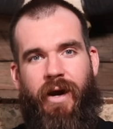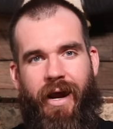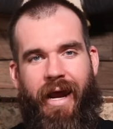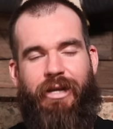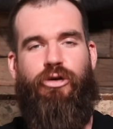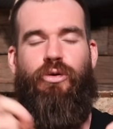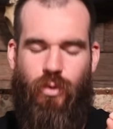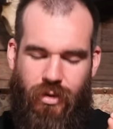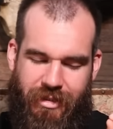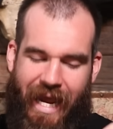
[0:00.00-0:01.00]
All right, and you
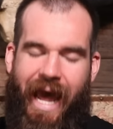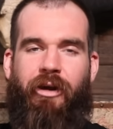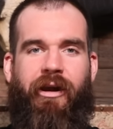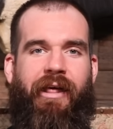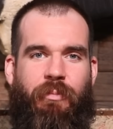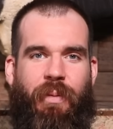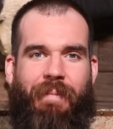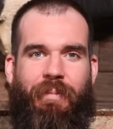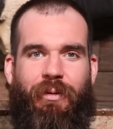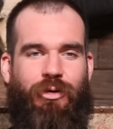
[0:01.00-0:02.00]
look down on other
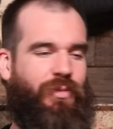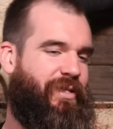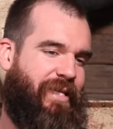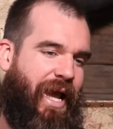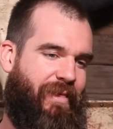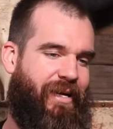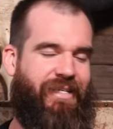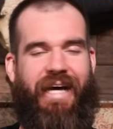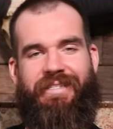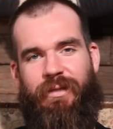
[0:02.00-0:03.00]
people who would say that it
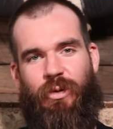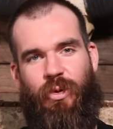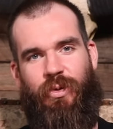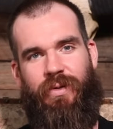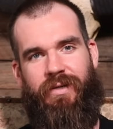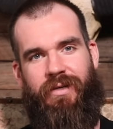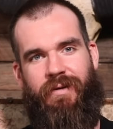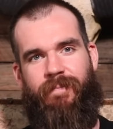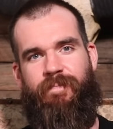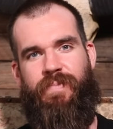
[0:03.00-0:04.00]
doesn't look good.
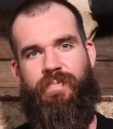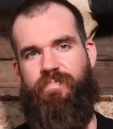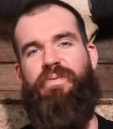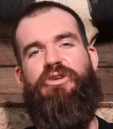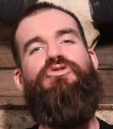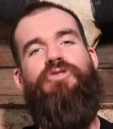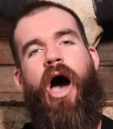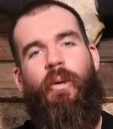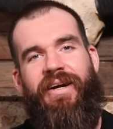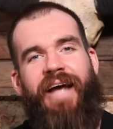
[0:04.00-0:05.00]
But you
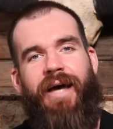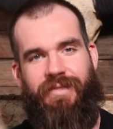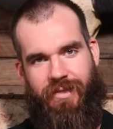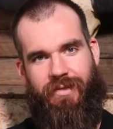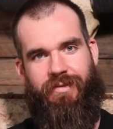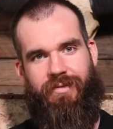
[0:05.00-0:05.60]
know it doesn't.